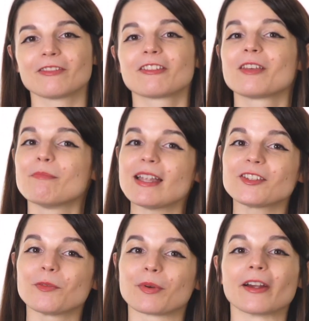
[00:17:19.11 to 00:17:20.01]
for the
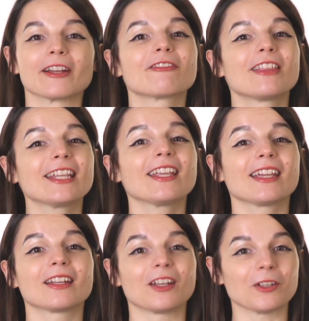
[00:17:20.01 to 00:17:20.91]
mental burn of thinking
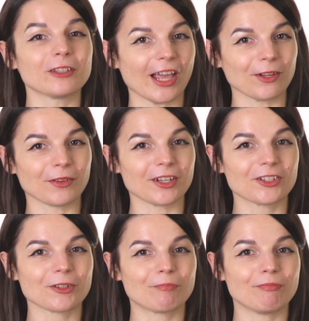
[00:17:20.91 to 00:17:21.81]
in a new language.